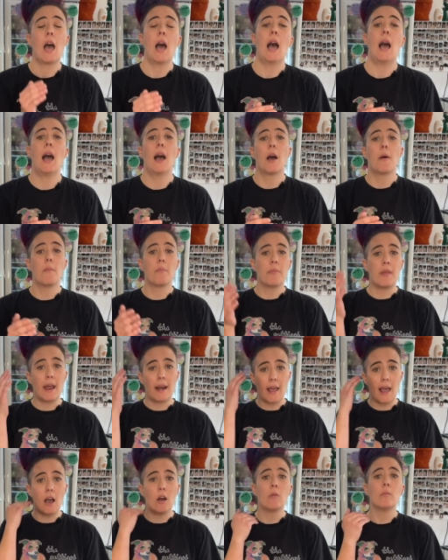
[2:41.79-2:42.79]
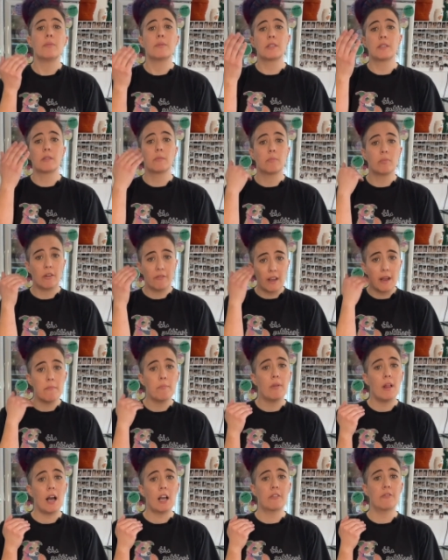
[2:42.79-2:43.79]
um, that helps prevent
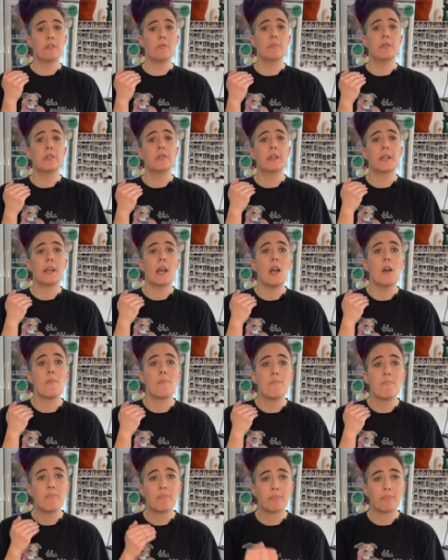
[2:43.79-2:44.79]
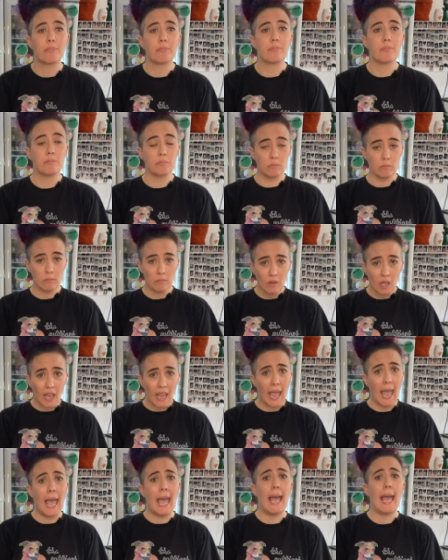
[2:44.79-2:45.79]
plaque from building up.
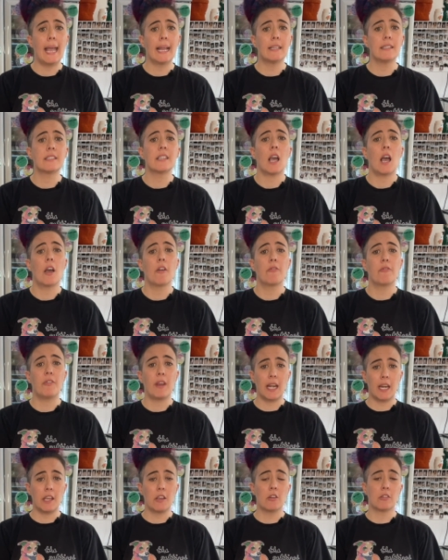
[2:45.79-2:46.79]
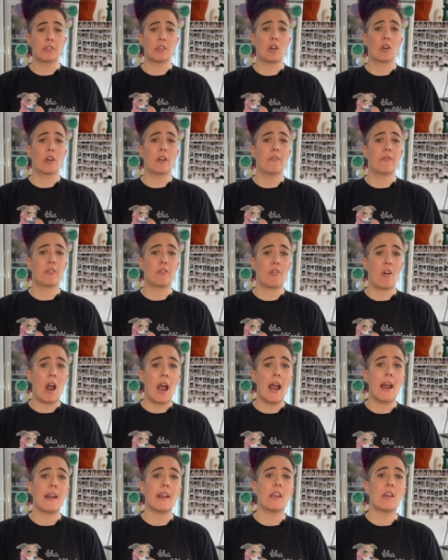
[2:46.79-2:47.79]
And feeding your dog a
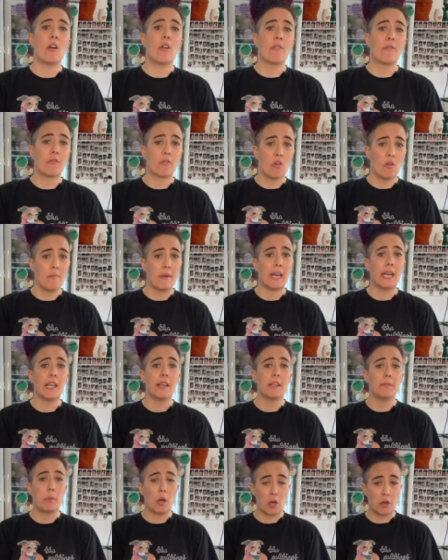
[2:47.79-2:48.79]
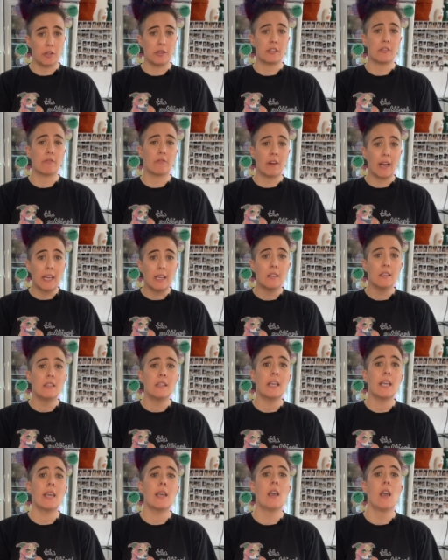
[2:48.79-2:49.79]
variety of raw meaty bones
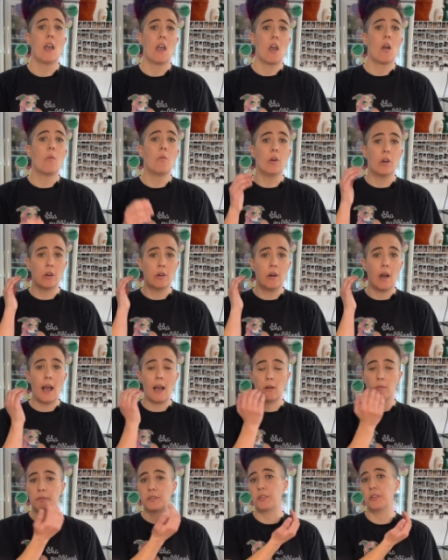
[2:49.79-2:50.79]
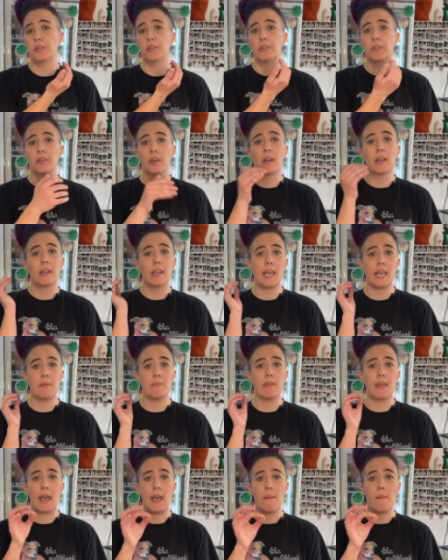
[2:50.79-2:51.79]
regularly will help to keep
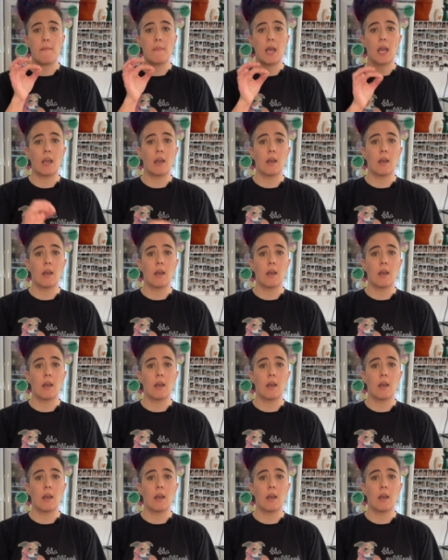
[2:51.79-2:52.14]
them